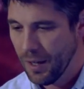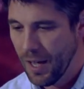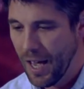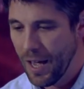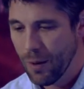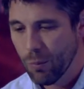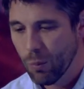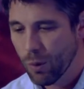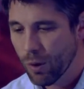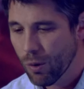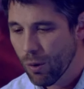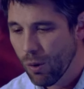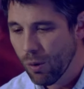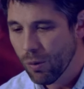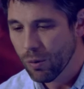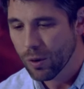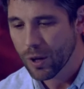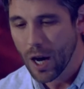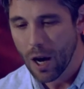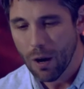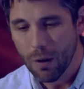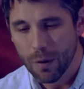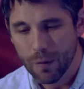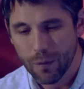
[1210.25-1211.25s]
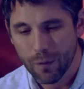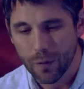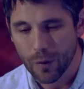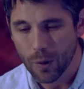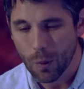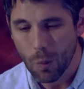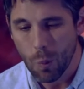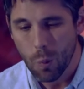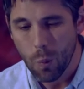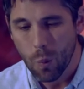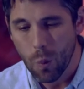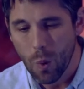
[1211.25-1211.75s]
And we're all going for
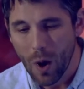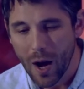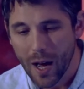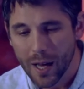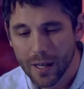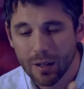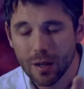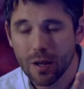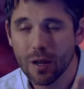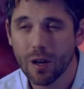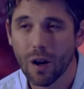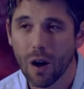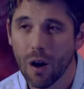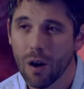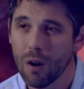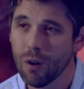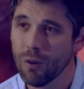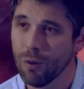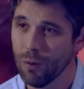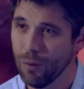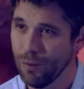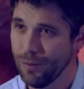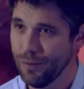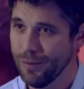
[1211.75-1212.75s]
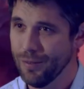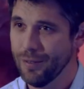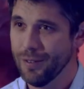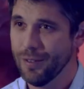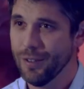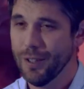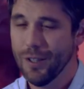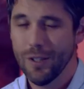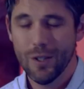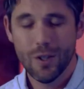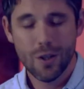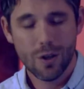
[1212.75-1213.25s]
the one goal,
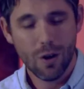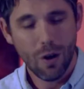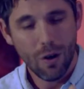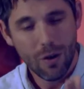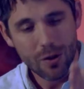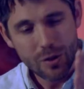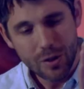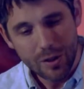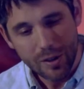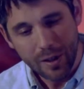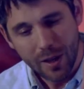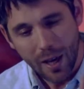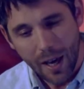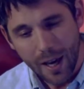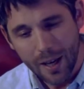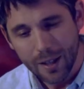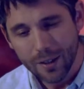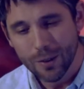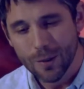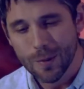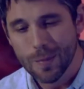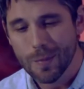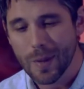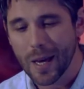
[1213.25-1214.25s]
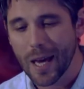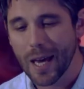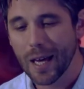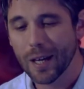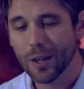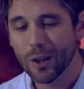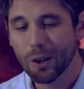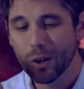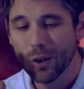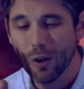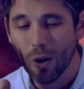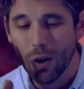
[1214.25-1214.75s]
God's kingdom
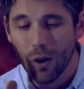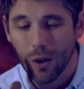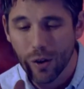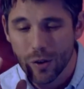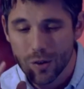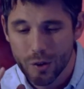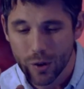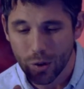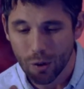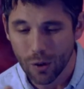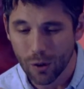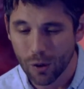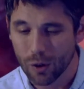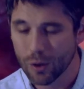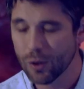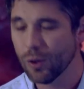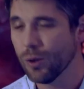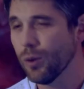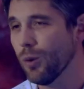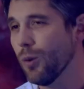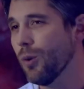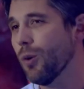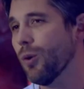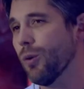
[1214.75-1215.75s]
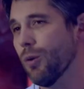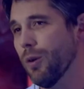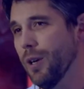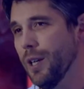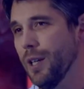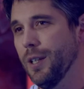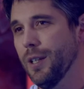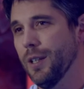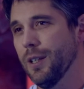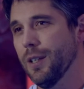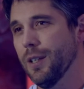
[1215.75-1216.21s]
and God's glory.